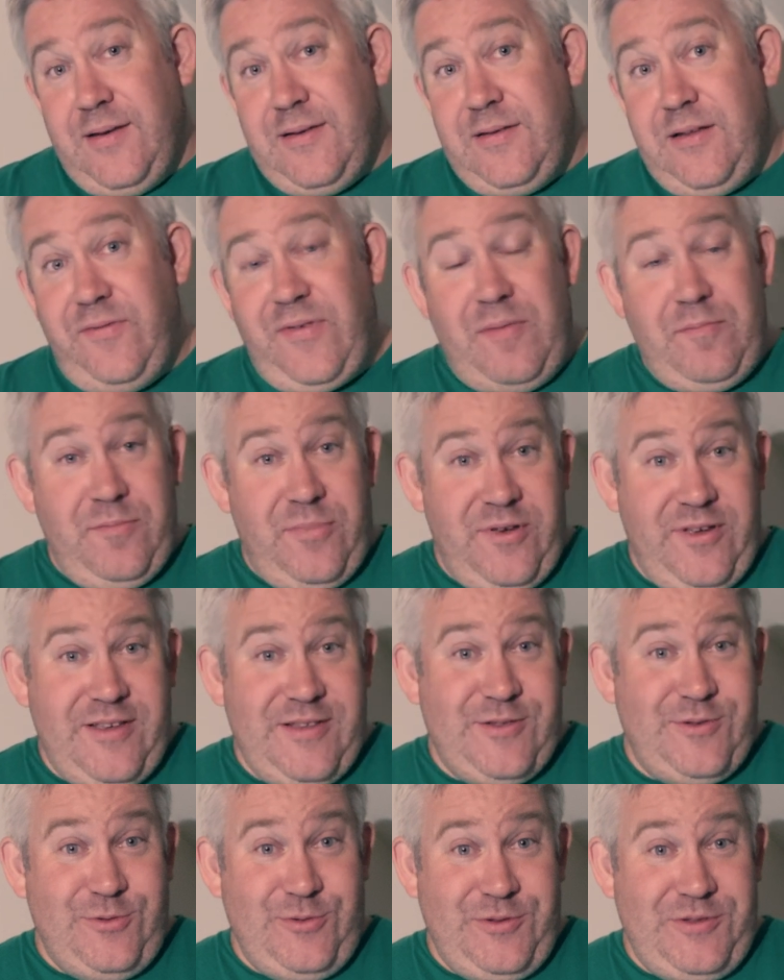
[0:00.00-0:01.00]
November
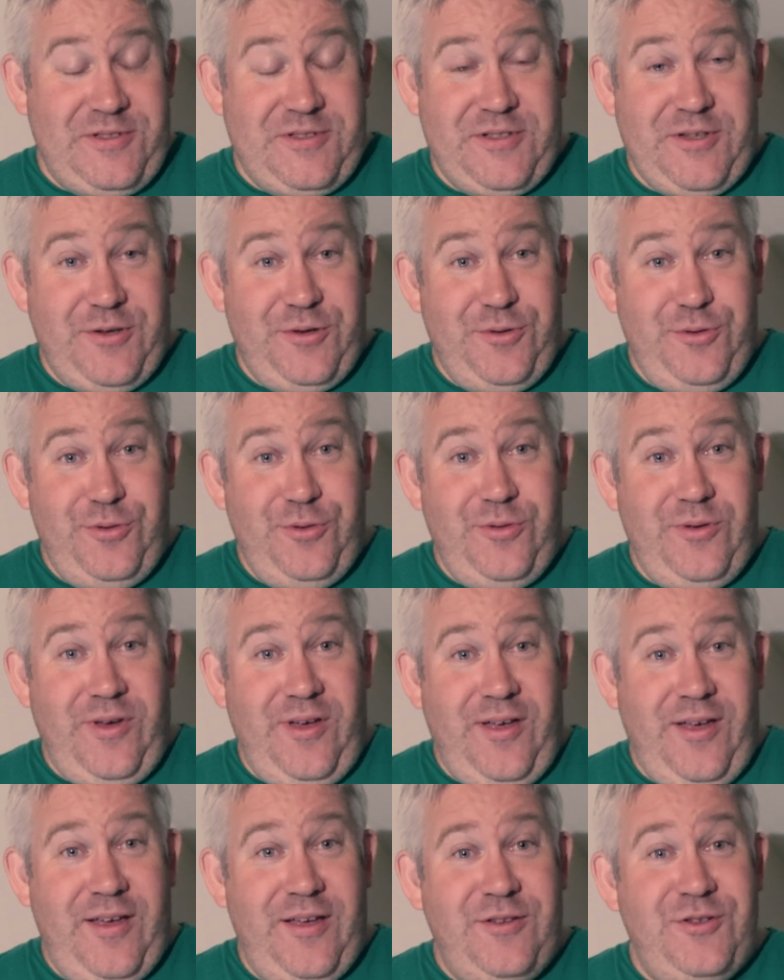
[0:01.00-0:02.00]
is also
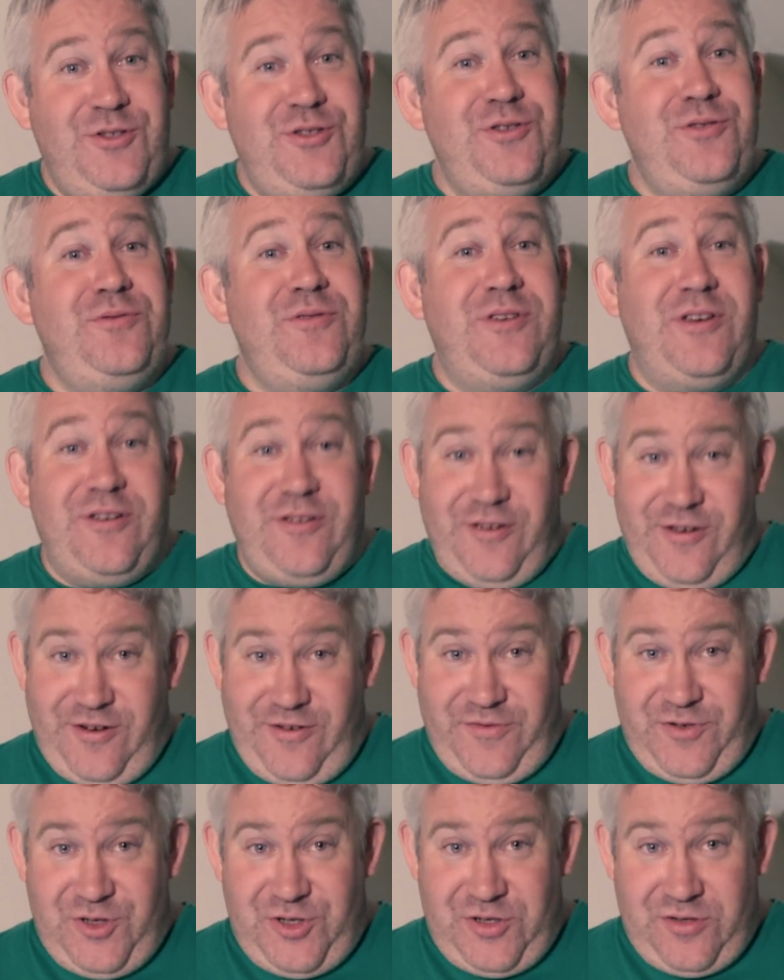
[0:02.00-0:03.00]
Junior
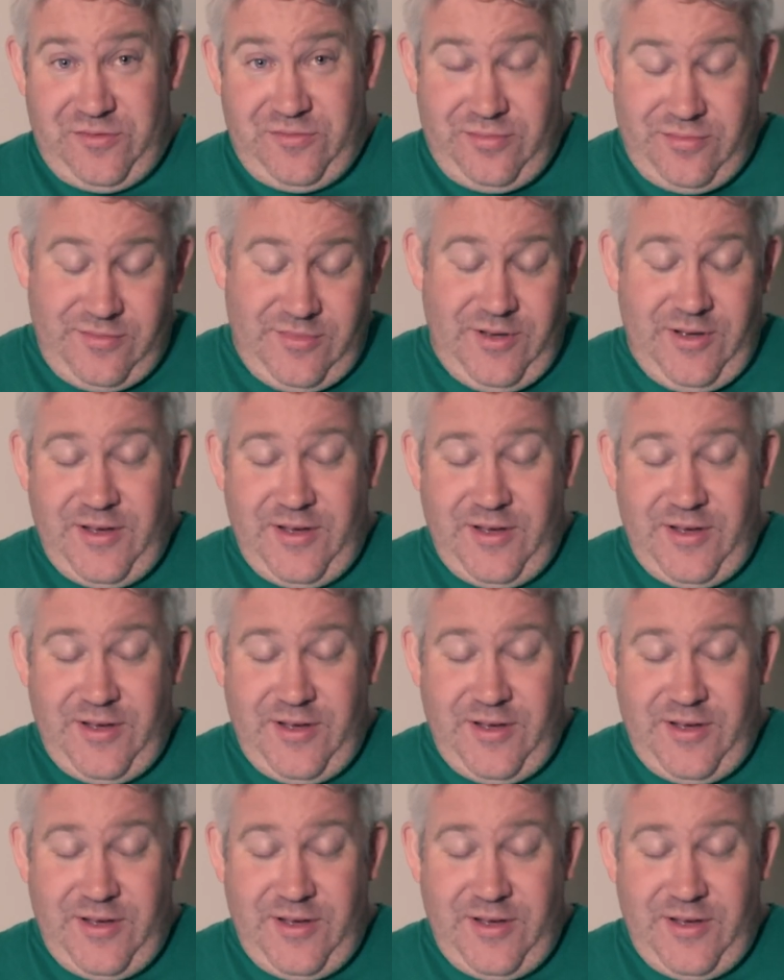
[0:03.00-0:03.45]
Eurovision,